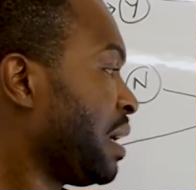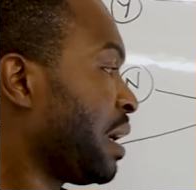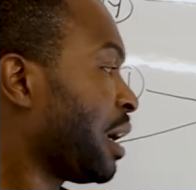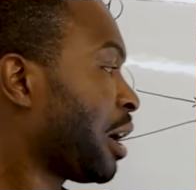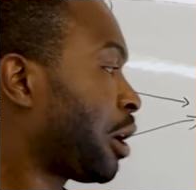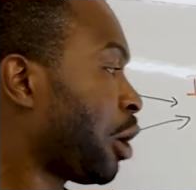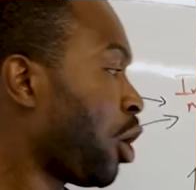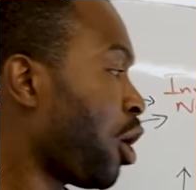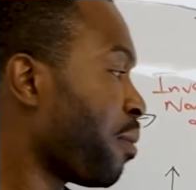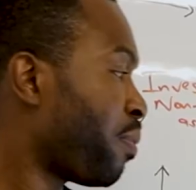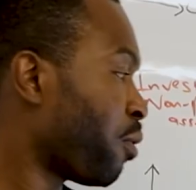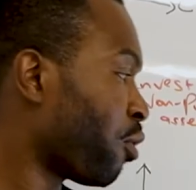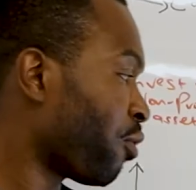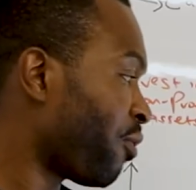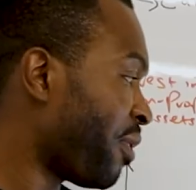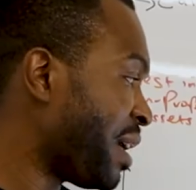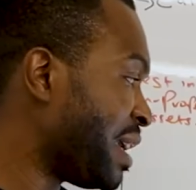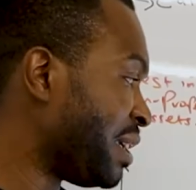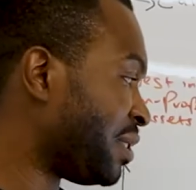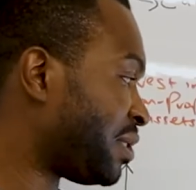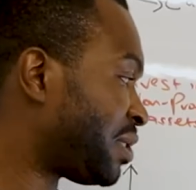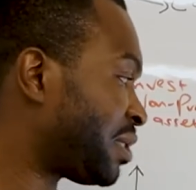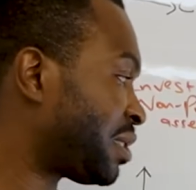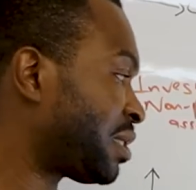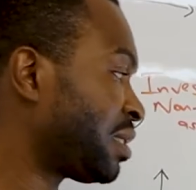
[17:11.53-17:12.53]
Global
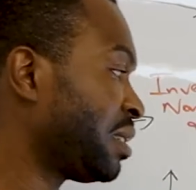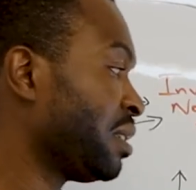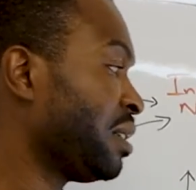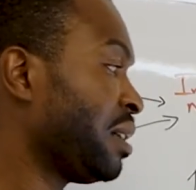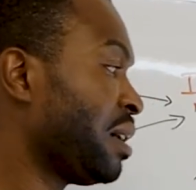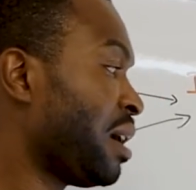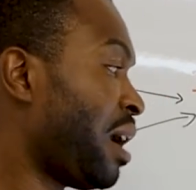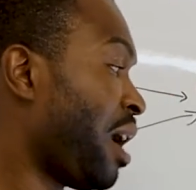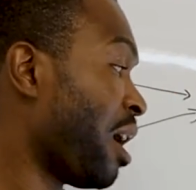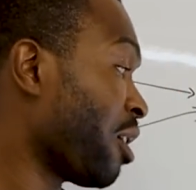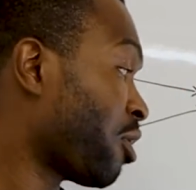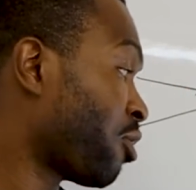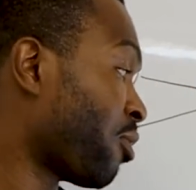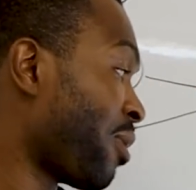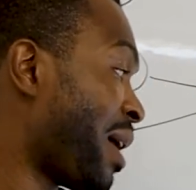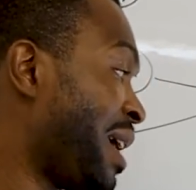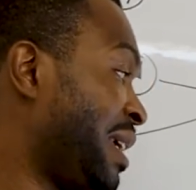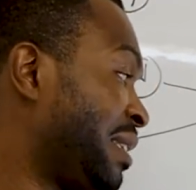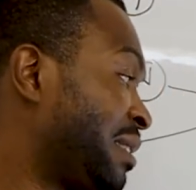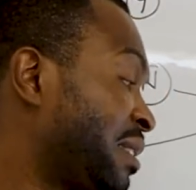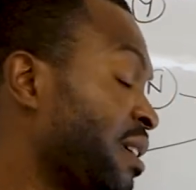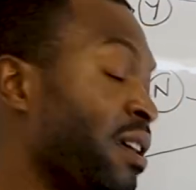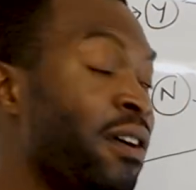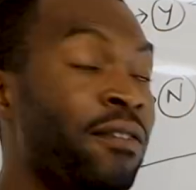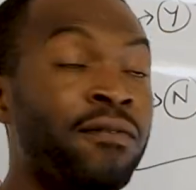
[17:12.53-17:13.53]
REITs are
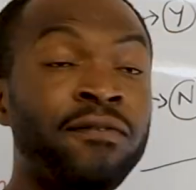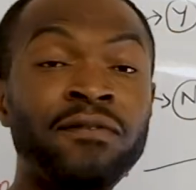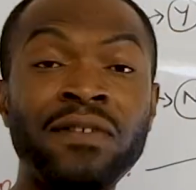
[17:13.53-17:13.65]
great